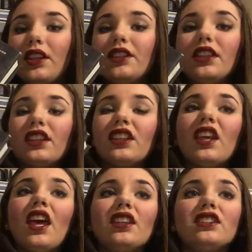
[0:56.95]
because it
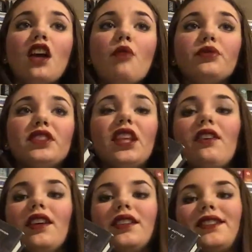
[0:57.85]
kicks some
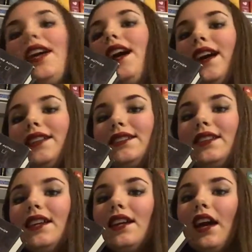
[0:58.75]
serious
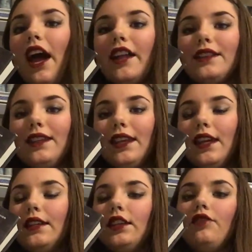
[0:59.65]
ass at the end.